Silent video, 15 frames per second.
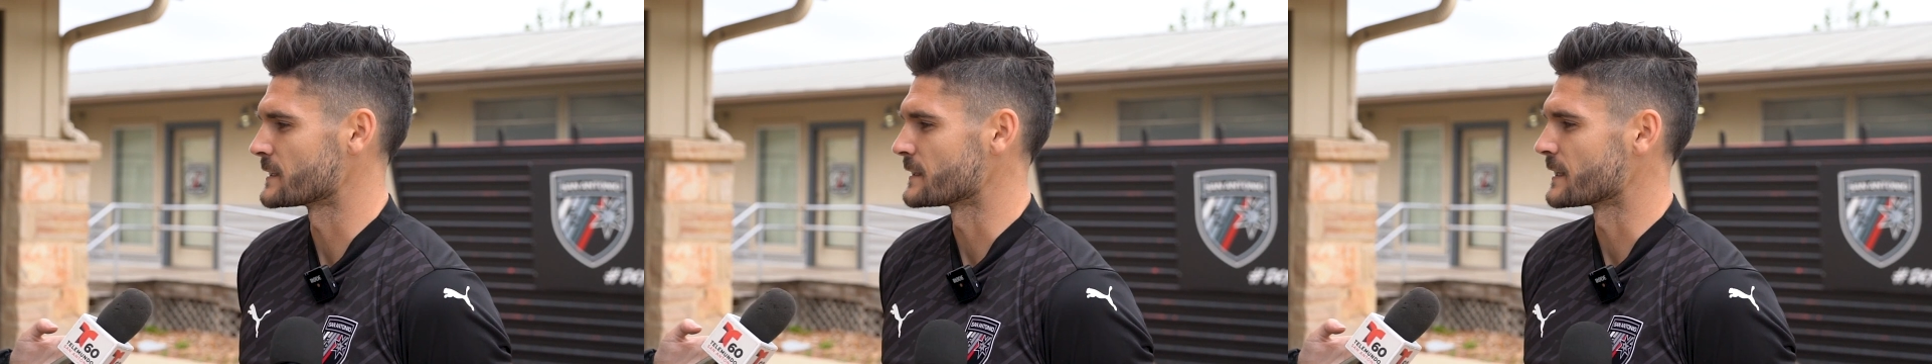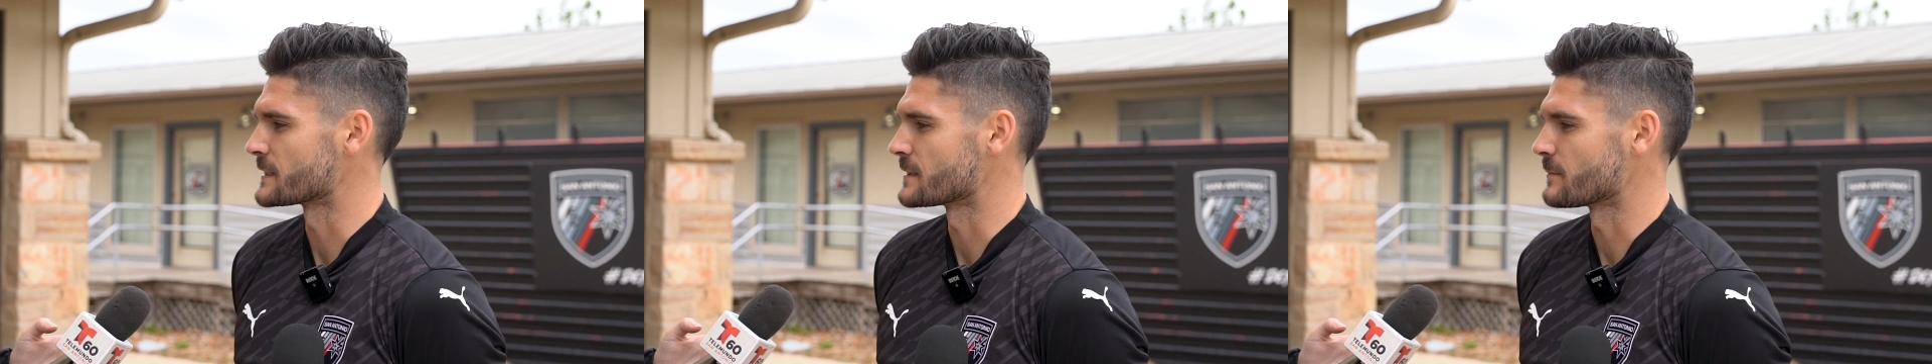
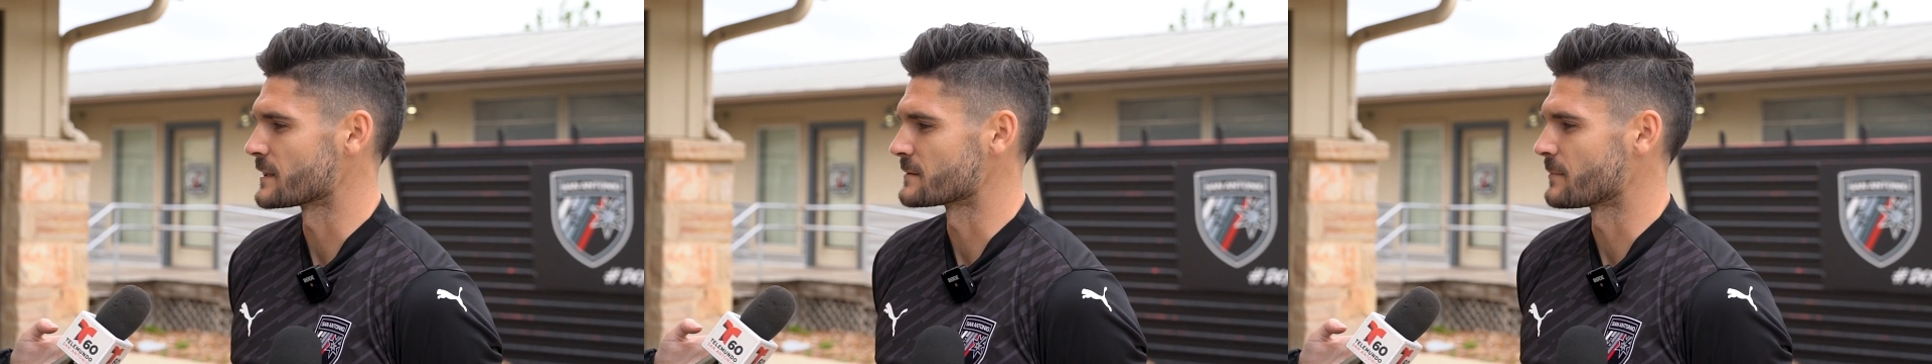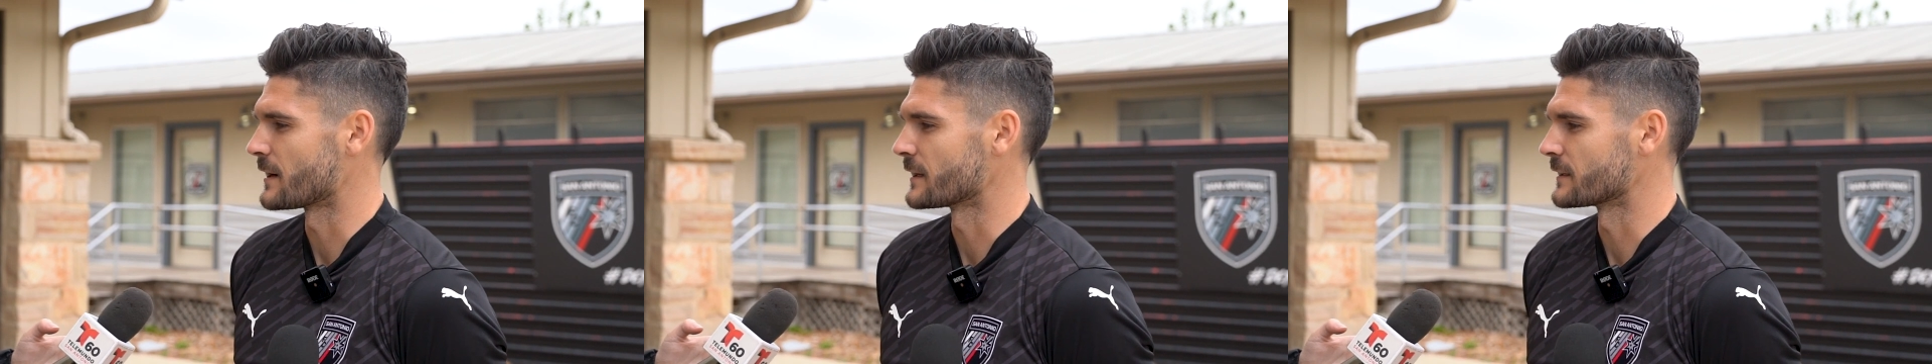and that's the
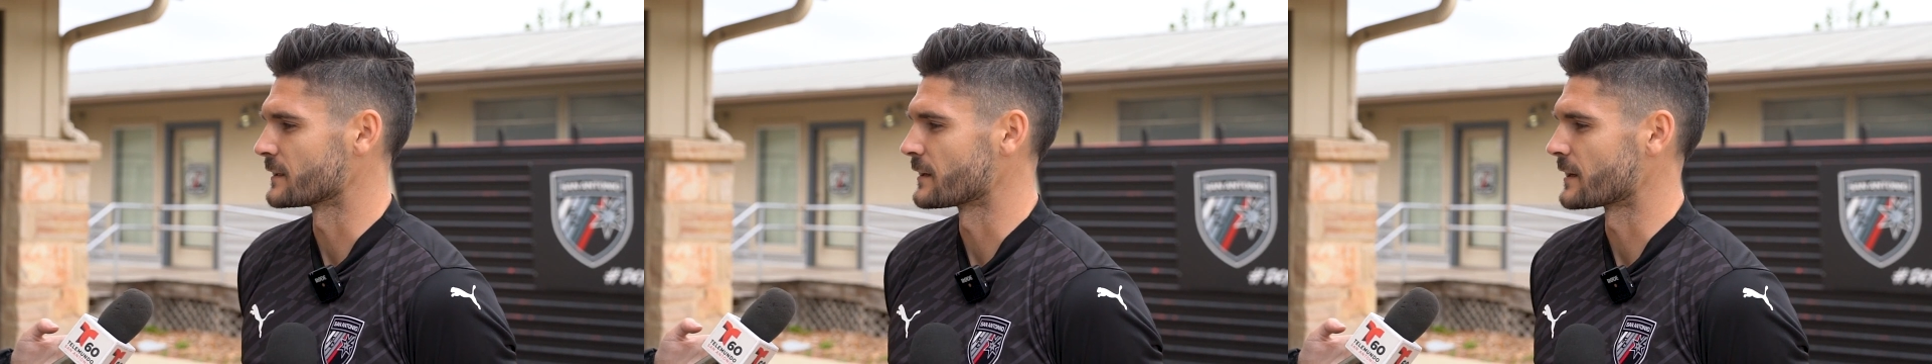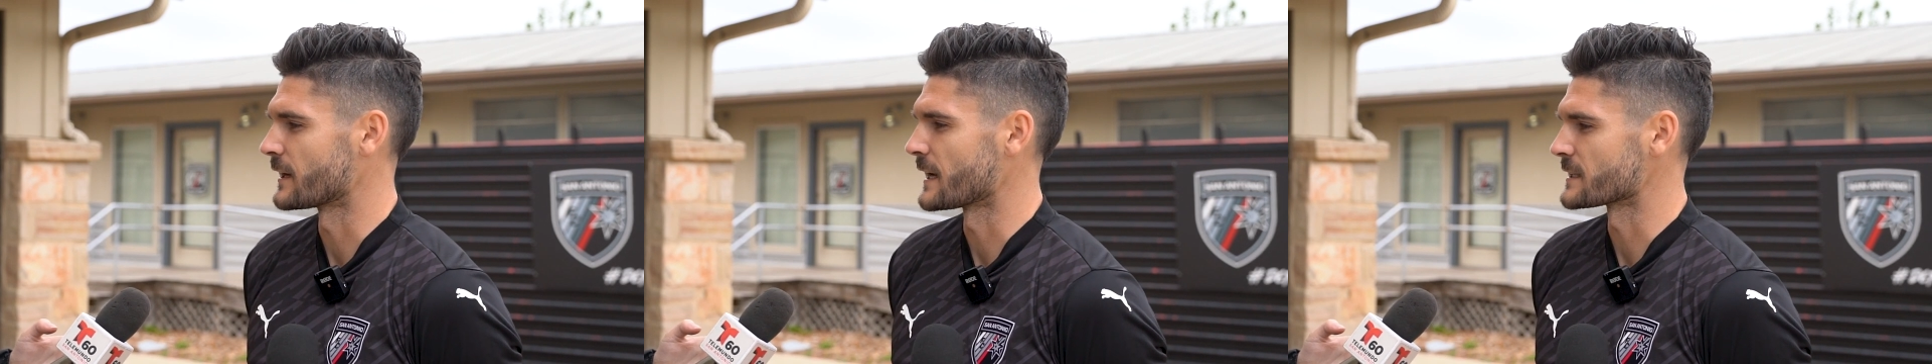best bonding
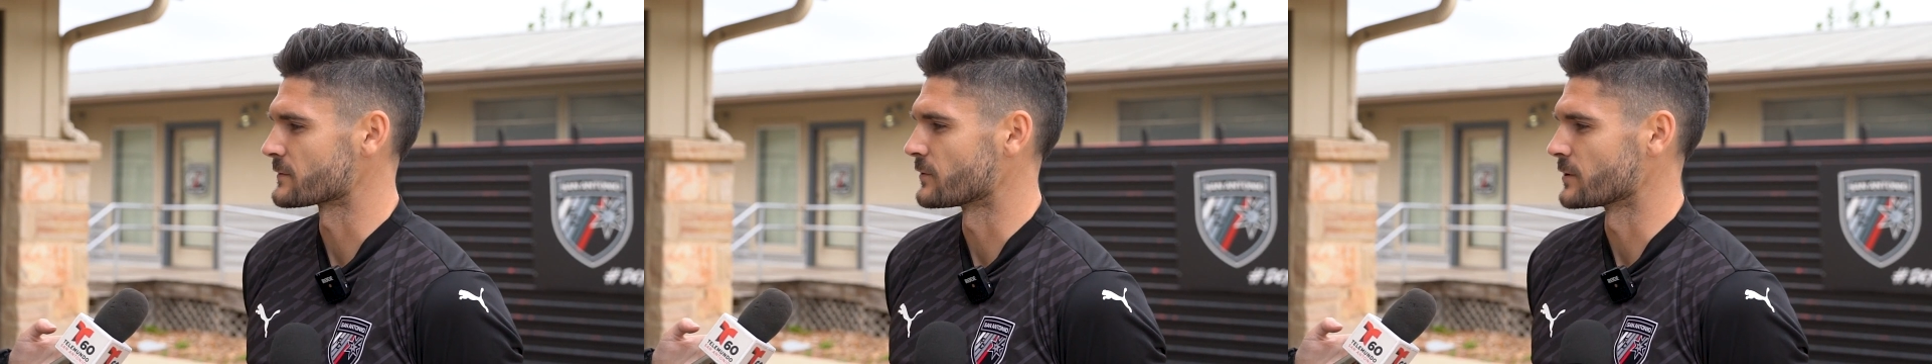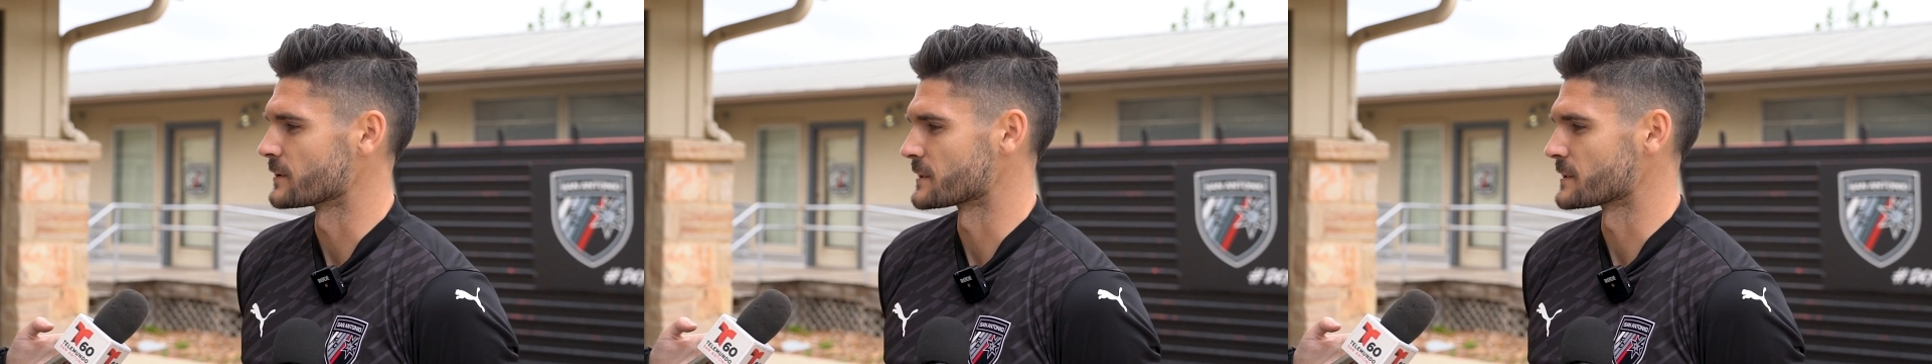you can ask for,